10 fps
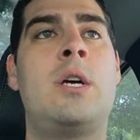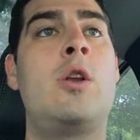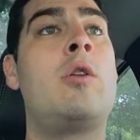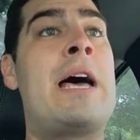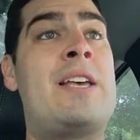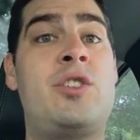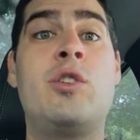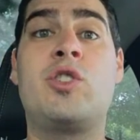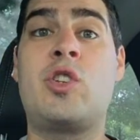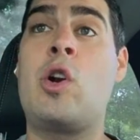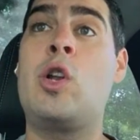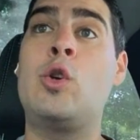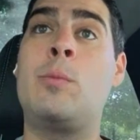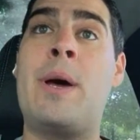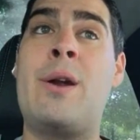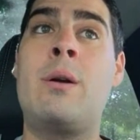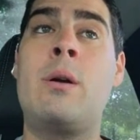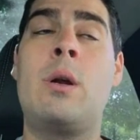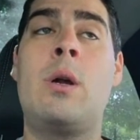last year started to look better